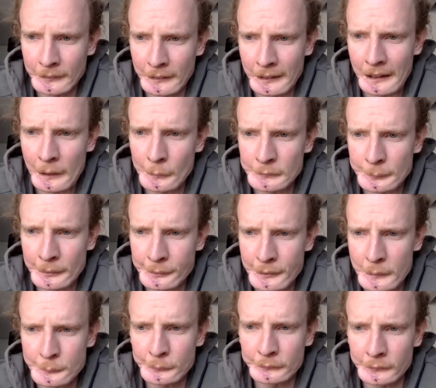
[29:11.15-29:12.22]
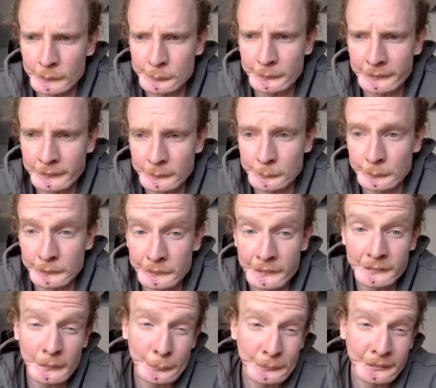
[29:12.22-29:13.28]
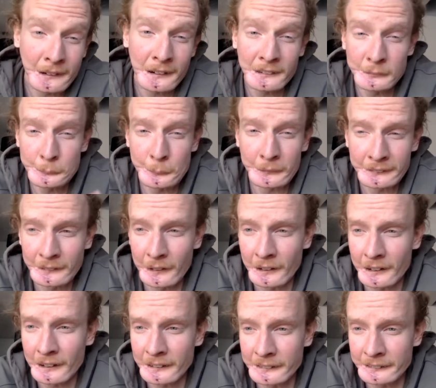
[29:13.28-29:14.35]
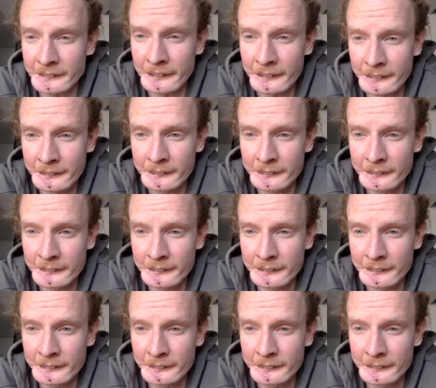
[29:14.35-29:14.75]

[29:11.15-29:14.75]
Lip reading: How is my favorite girlfriend doing? She's upstairs working hard.